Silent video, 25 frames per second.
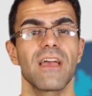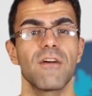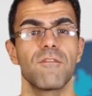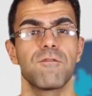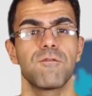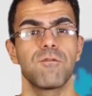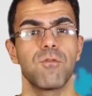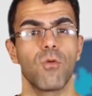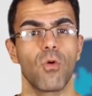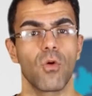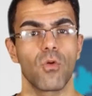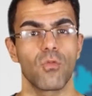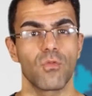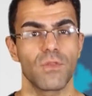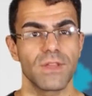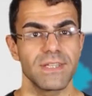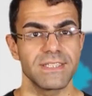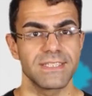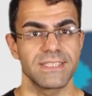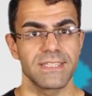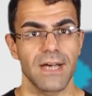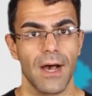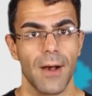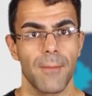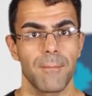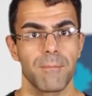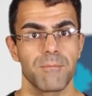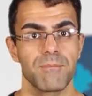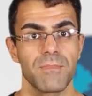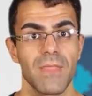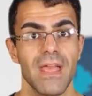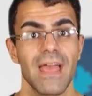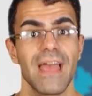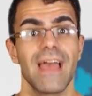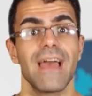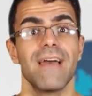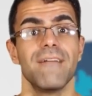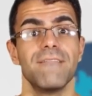F4 visa.
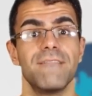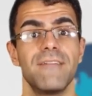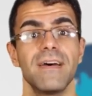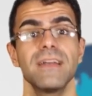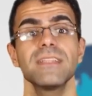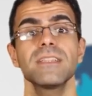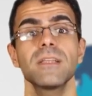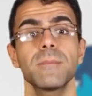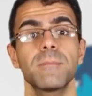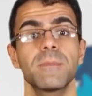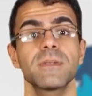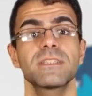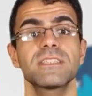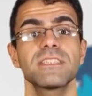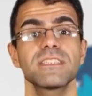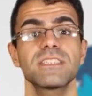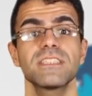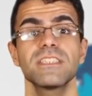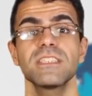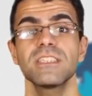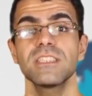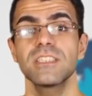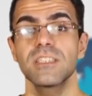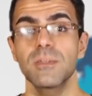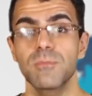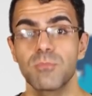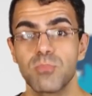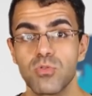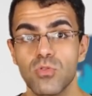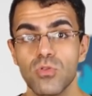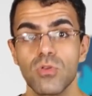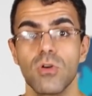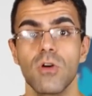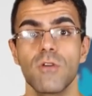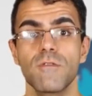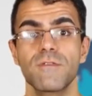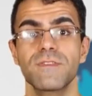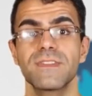When the petition is
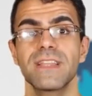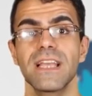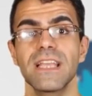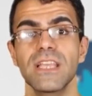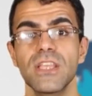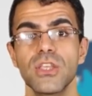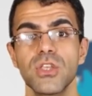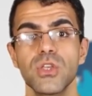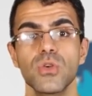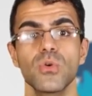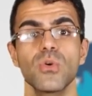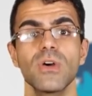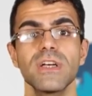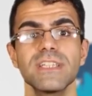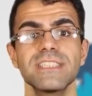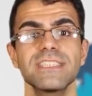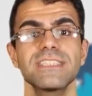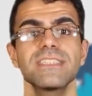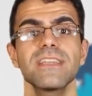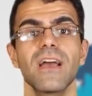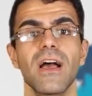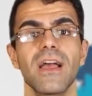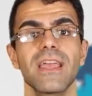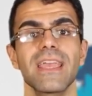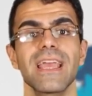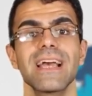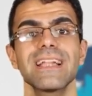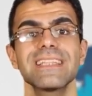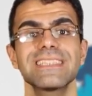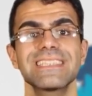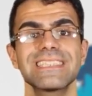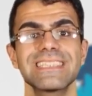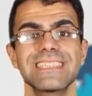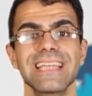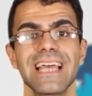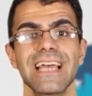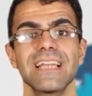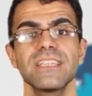approved, the USCIS
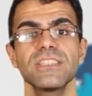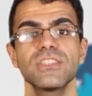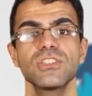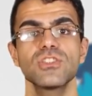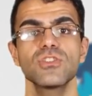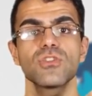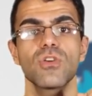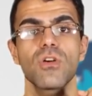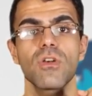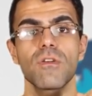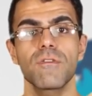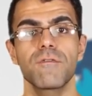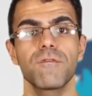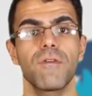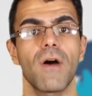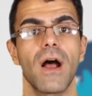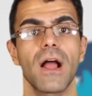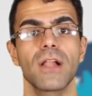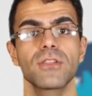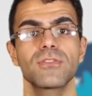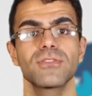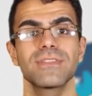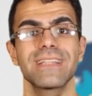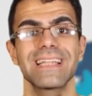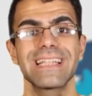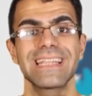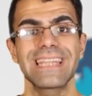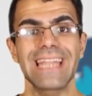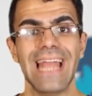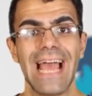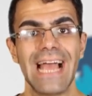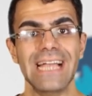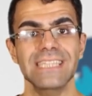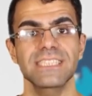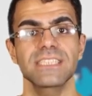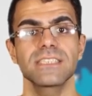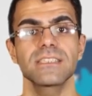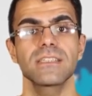sends your file to the
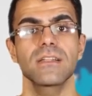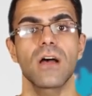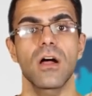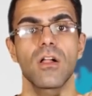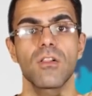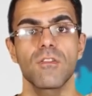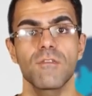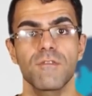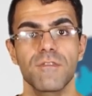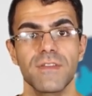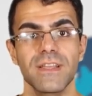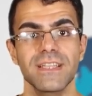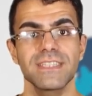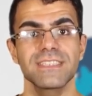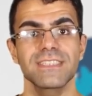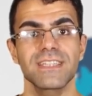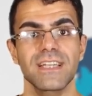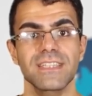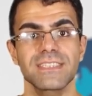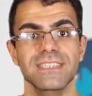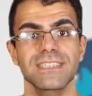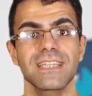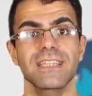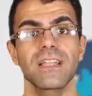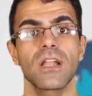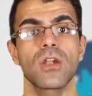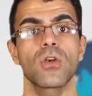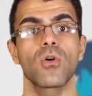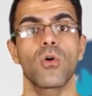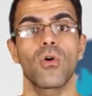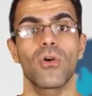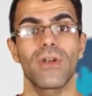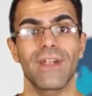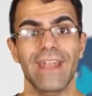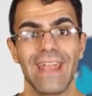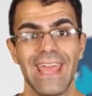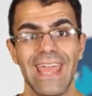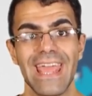National Visa Center
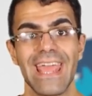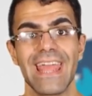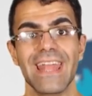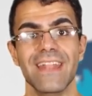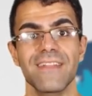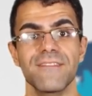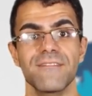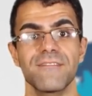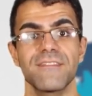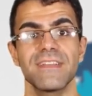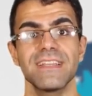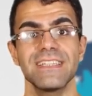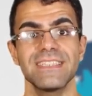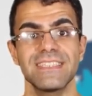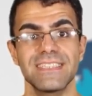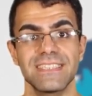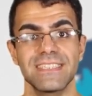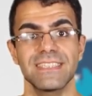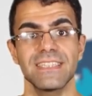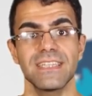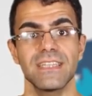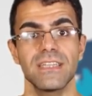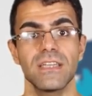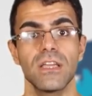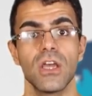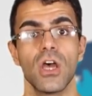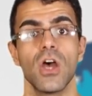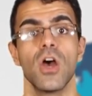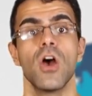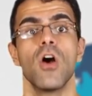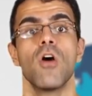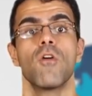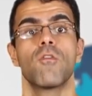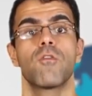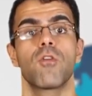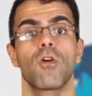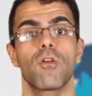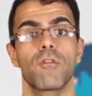or NVC
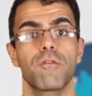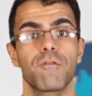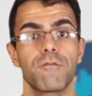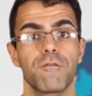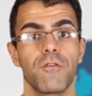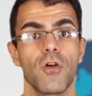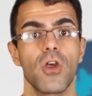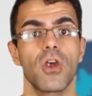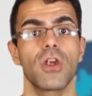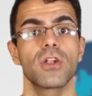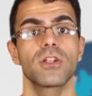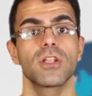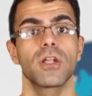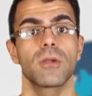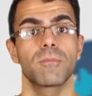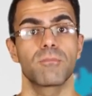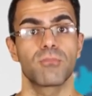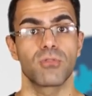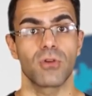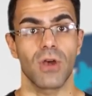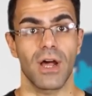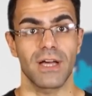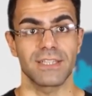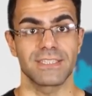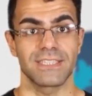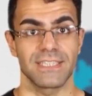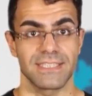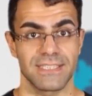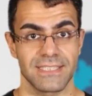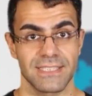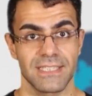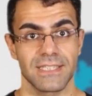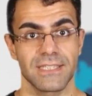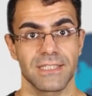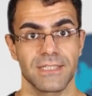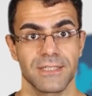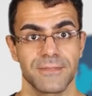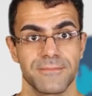for further
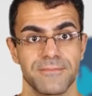processing.